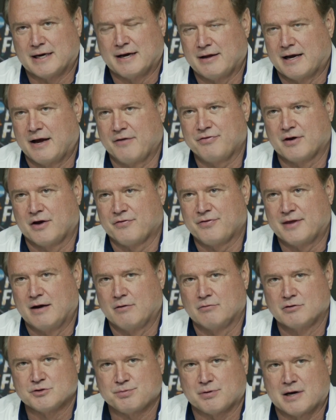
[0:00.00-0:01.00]
I thought
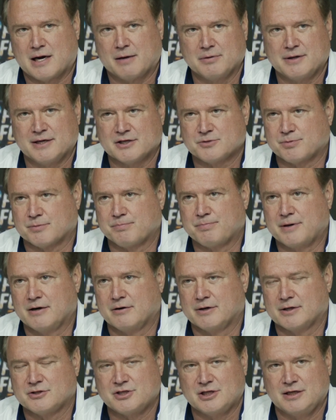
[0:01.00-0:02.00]
that was probably as
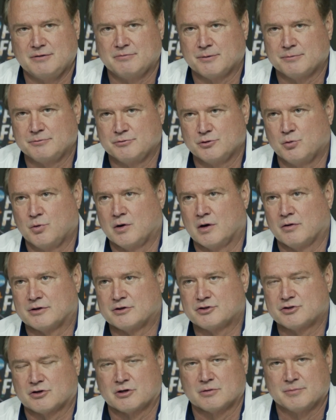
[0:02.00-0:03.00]
prepared a team to do well in the
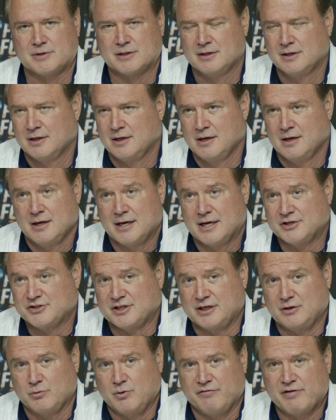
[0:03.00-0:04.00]
tournament as
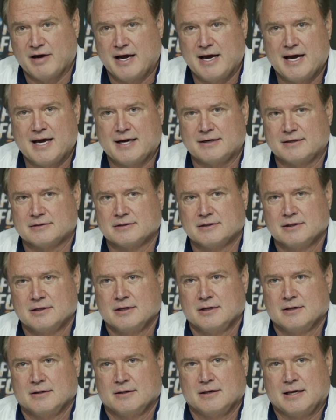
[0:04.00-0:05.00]
any we've had.
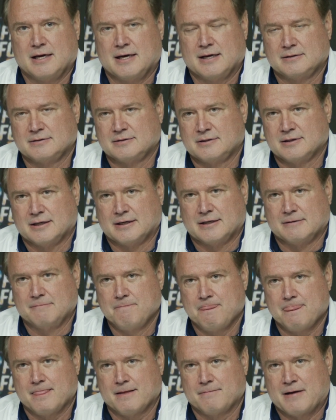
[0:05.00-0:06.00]
And
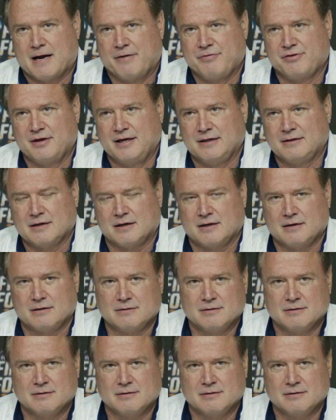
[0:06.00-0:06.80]
I think that